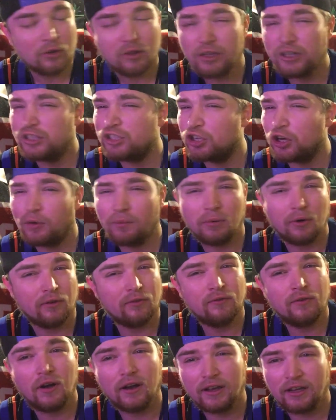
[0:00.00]
This Sherbet
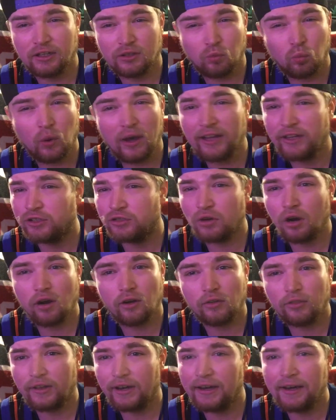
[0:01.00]
fucking way
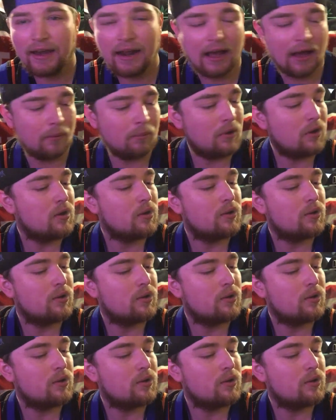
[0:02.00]
stronger than a dab.